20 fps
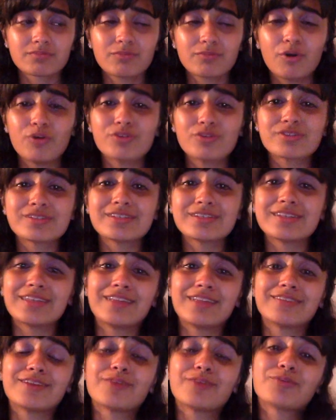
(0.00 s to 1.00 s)
mostly
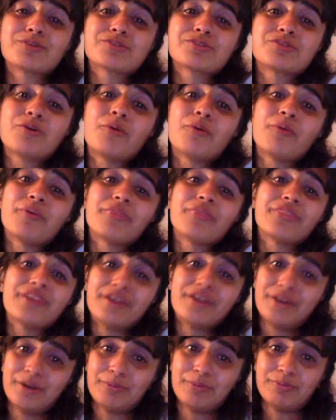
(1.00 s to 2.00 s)
that there was no one
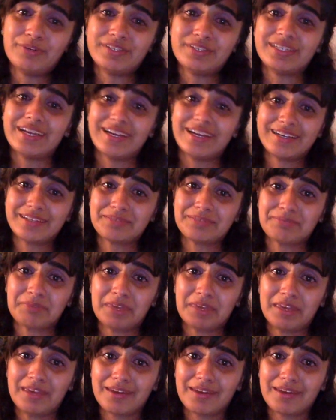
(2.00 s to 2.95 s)
there to protect me.